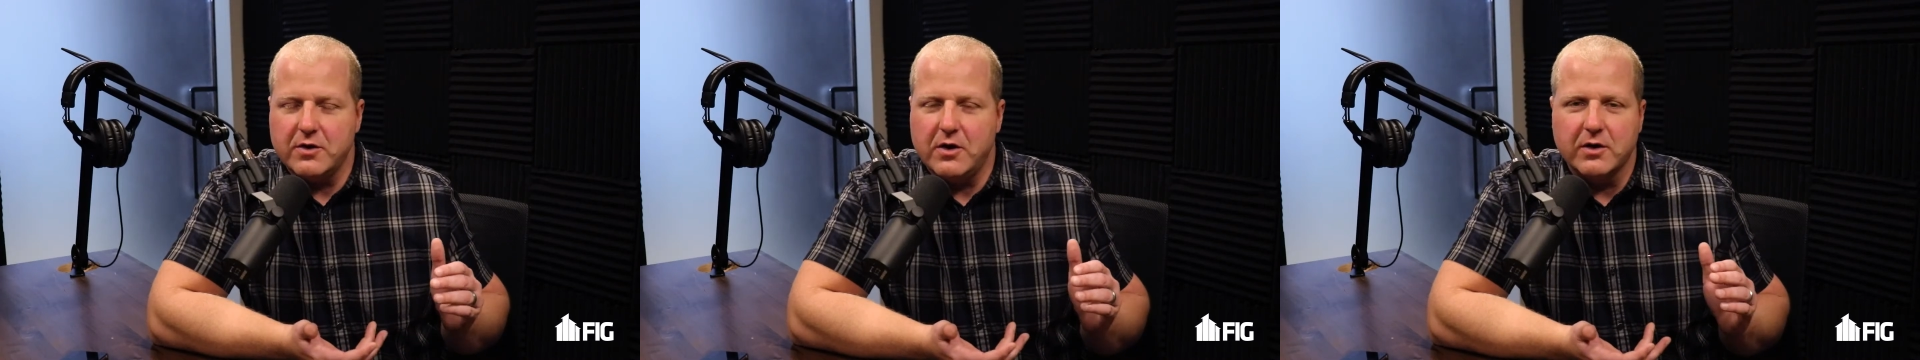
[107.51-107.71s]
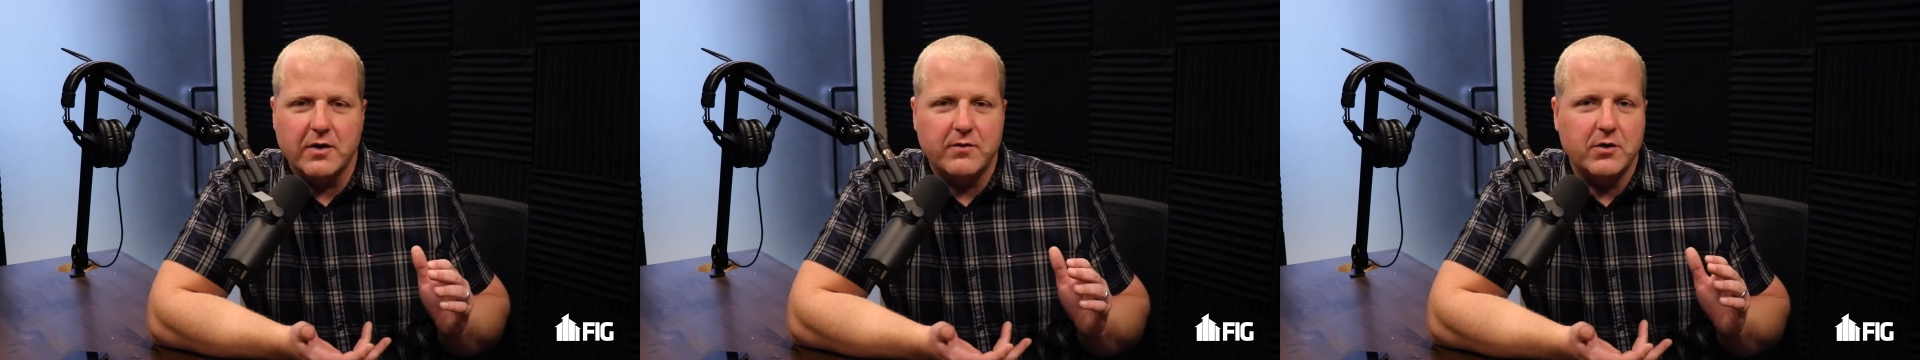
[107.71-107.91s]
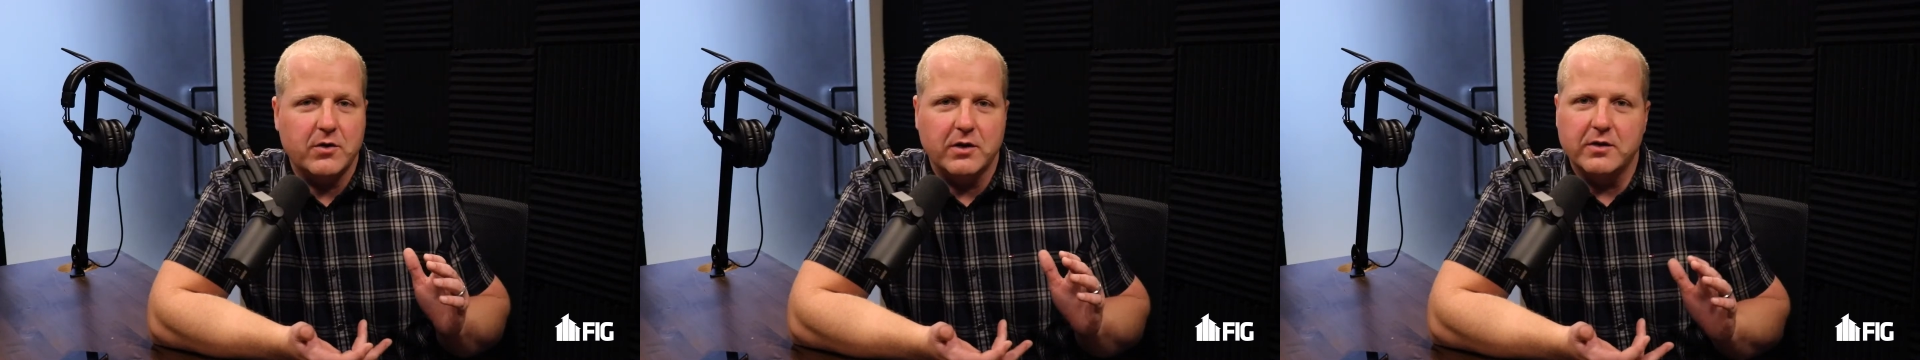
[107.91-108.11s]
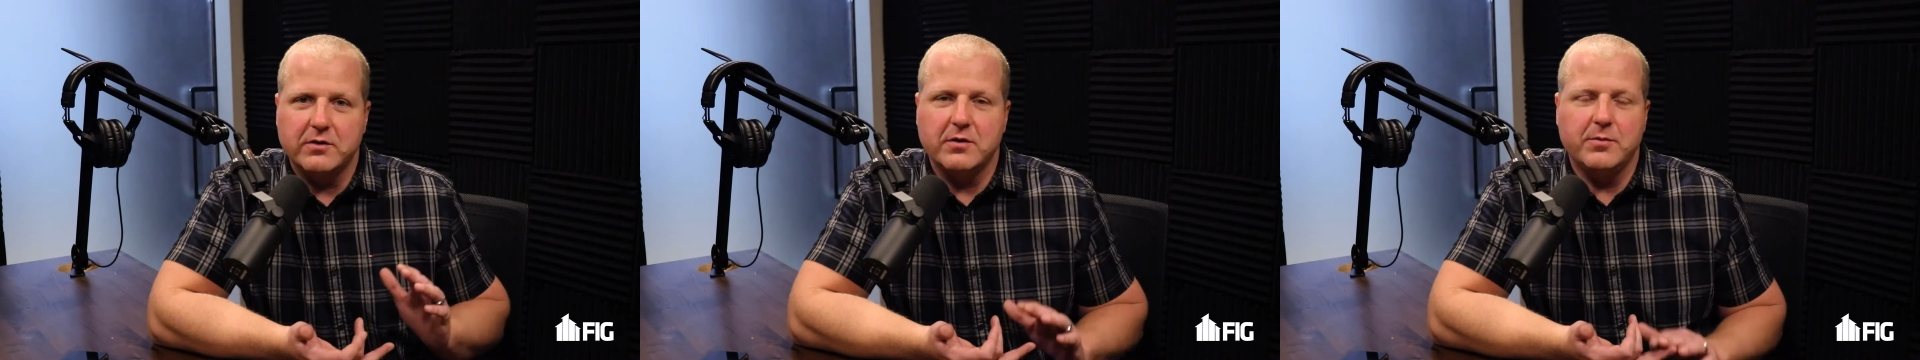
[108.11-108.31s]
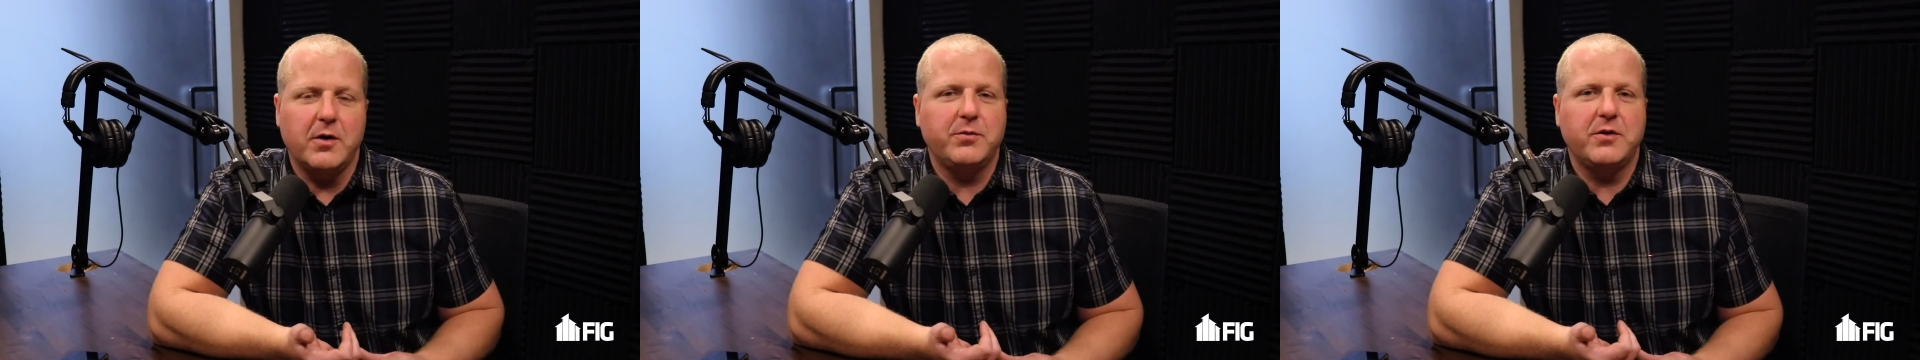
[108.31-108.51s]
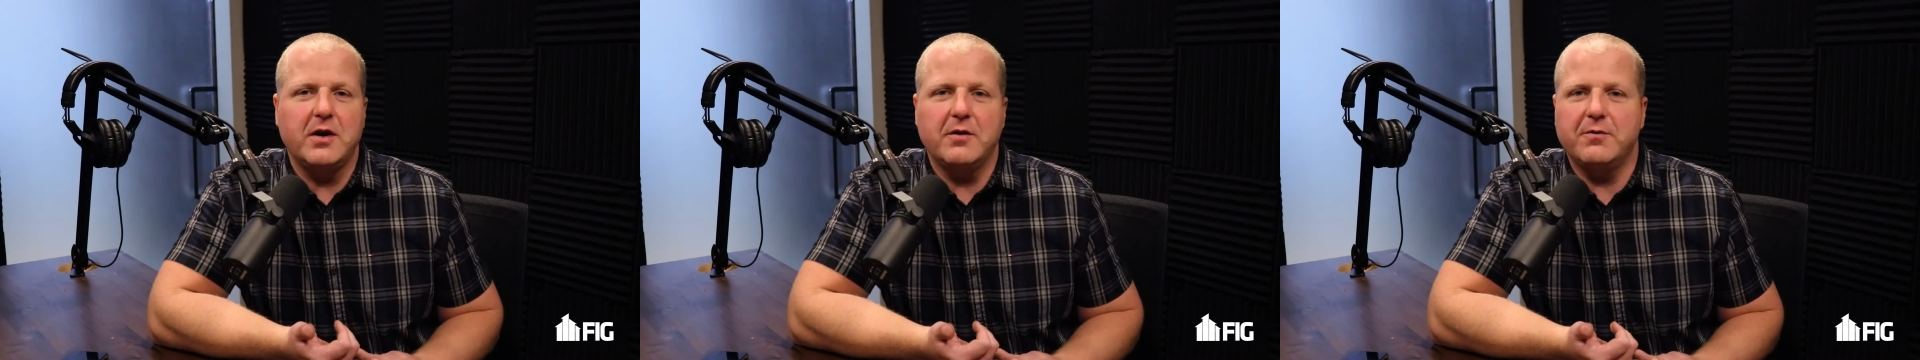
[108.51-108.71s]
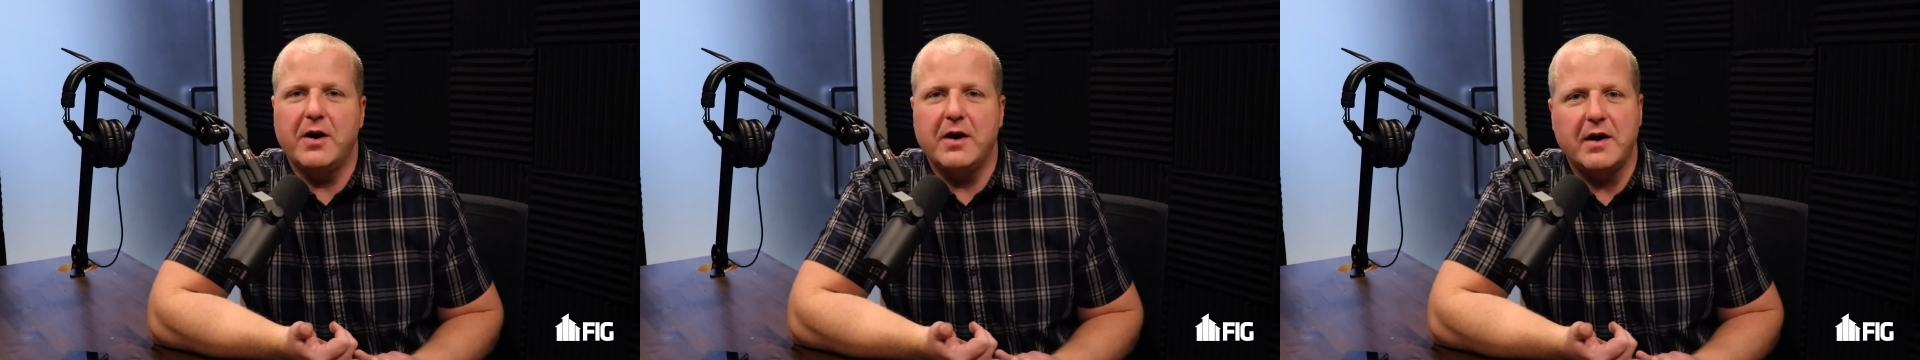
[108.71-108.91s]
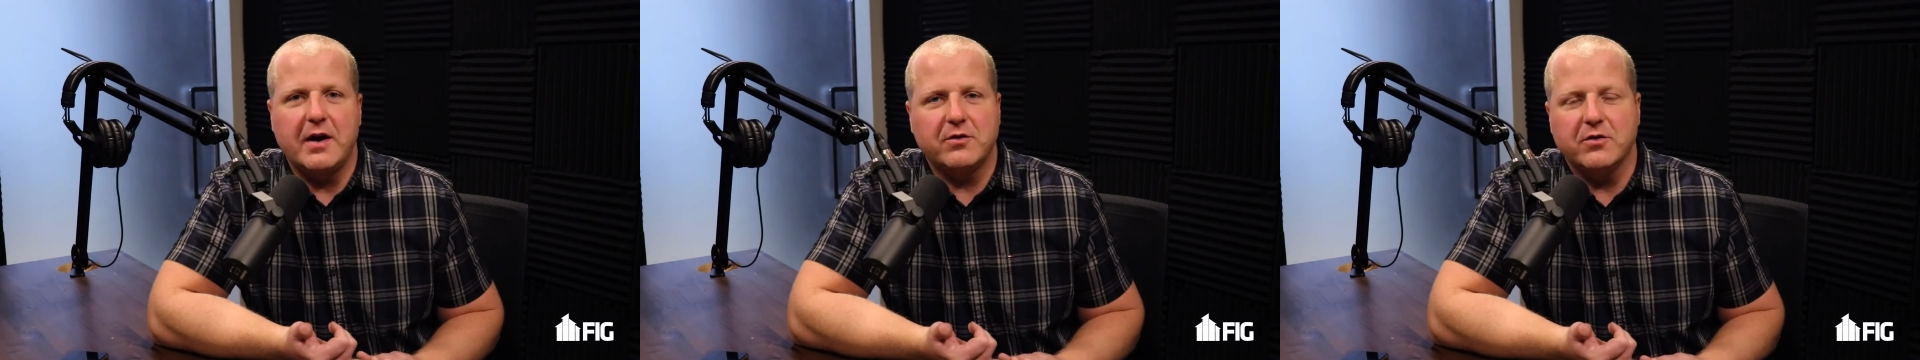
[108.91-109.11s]
I'll give you a list of updated
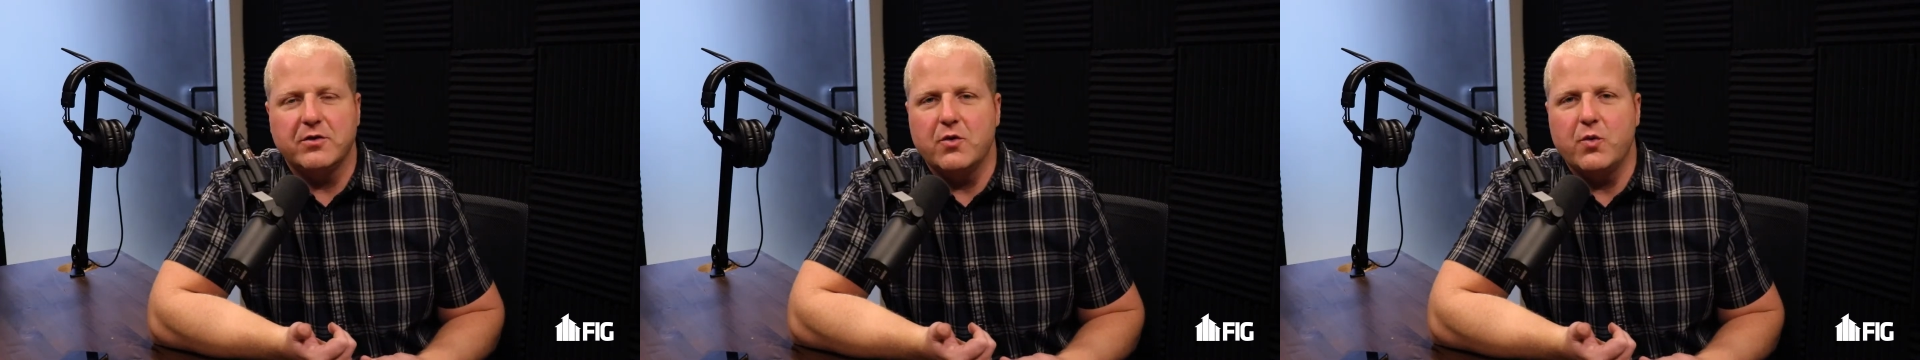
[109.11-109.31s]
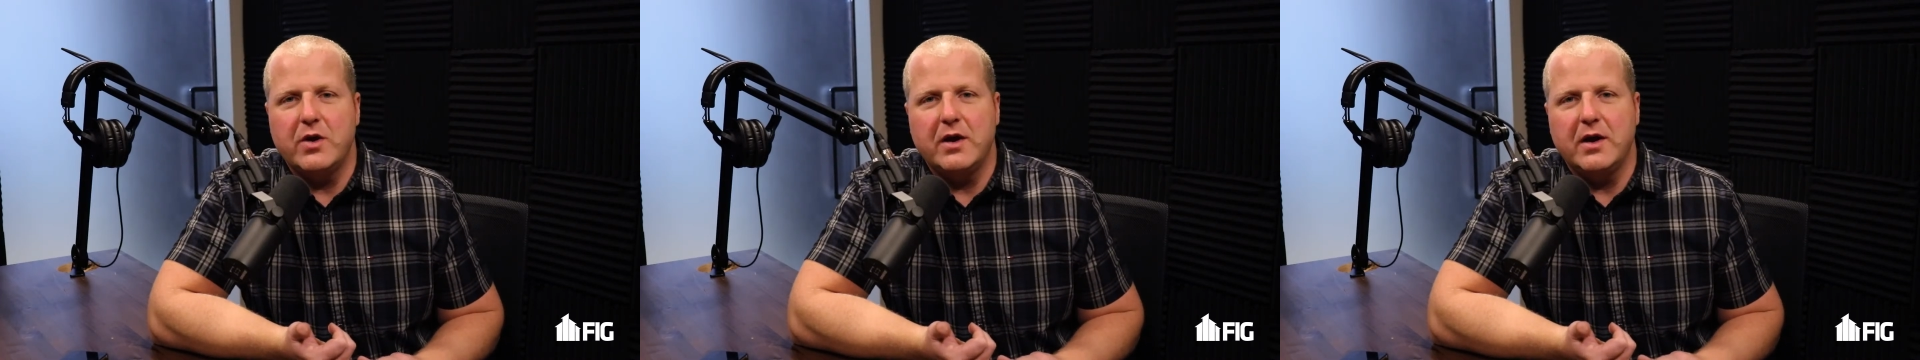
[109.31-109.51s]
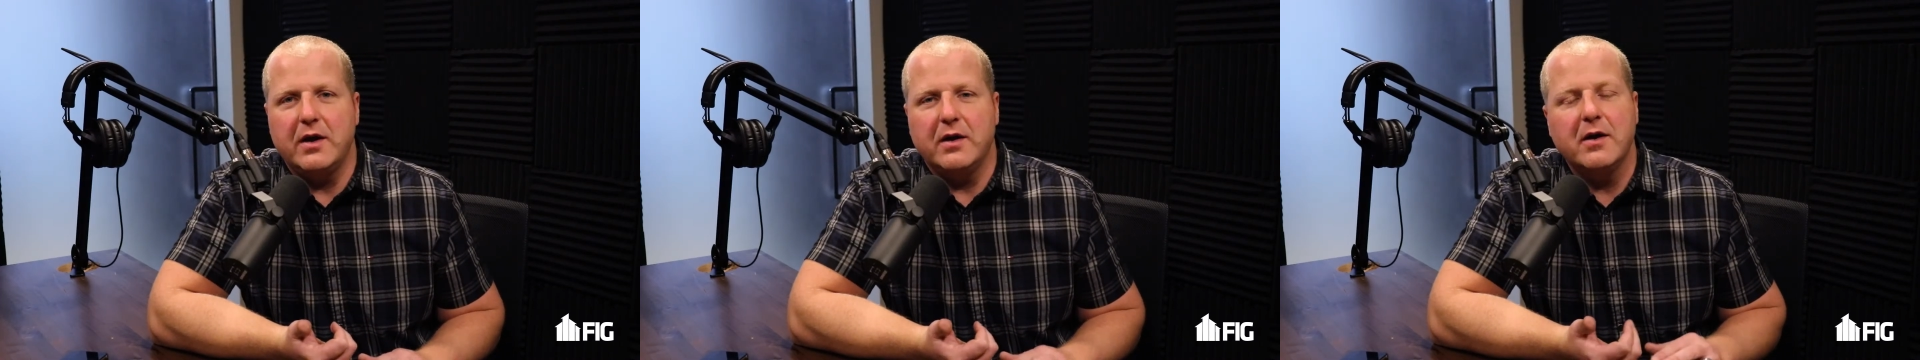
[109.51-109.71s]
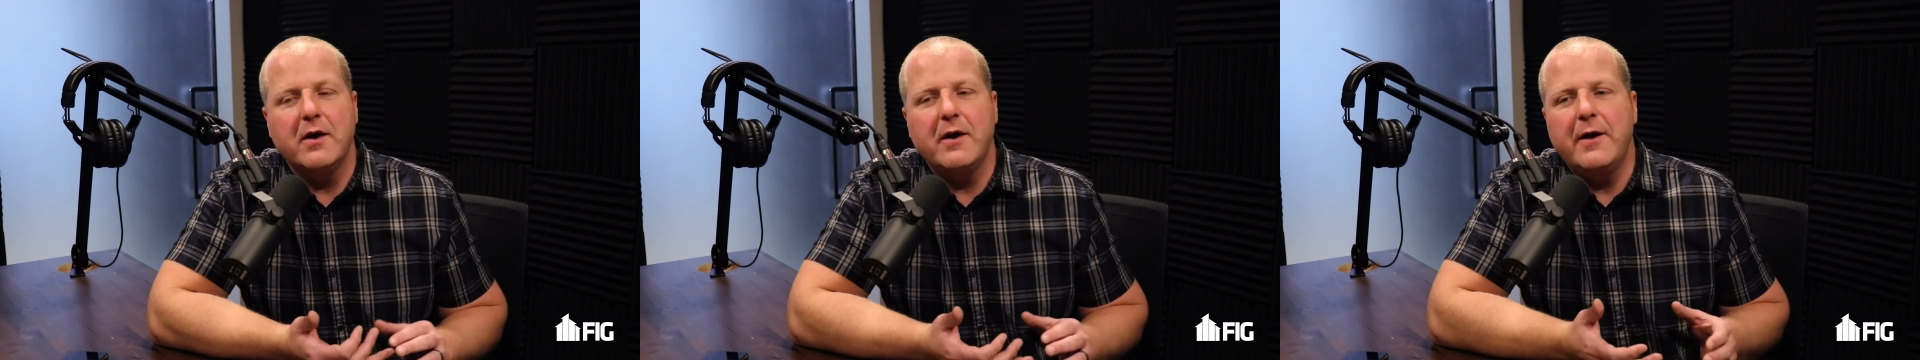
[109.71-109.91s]
financials that we need.